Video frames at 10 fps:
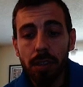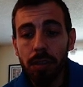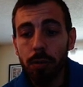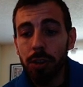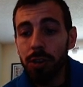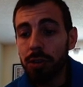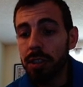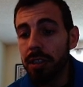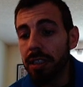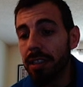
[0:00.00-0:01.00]
where you
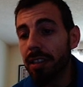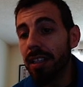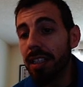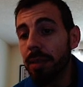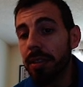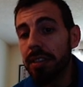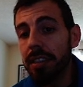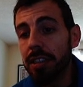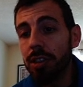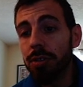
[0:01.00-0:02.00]
can get
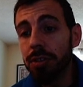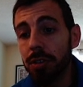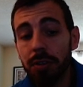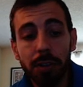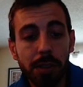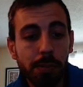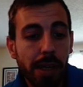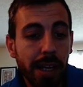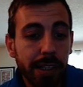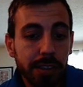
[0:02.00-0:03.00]
unlimited users for the
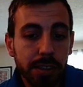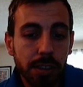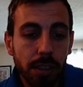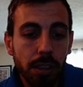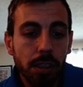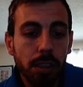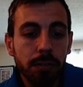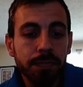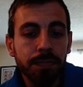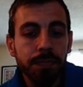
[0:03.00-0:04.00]
Max.
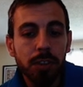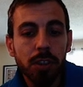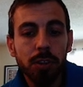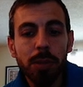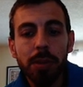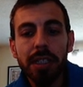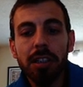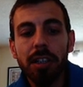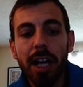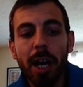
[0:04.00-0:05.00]
So depending
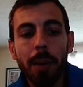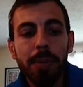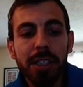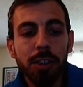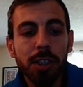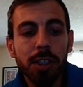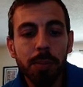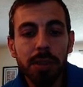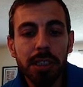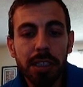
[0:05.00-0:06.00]
on how big your
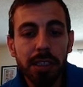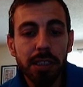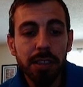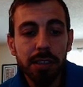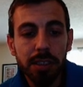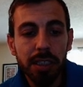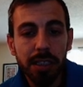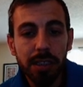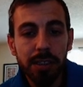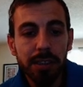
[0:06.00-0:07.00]
company is
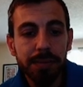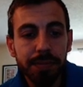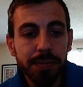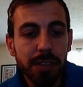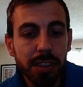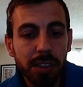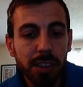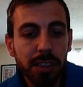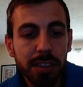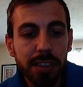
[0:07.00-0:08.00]

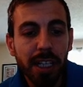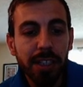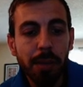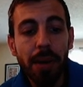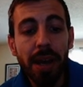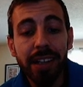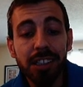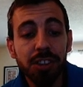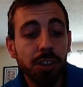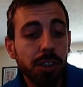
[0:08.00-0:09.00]
going to decide the
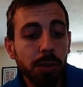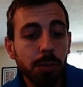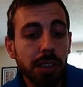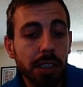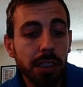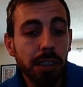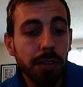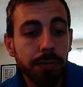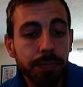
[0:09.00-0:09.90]
package you're going to be getting.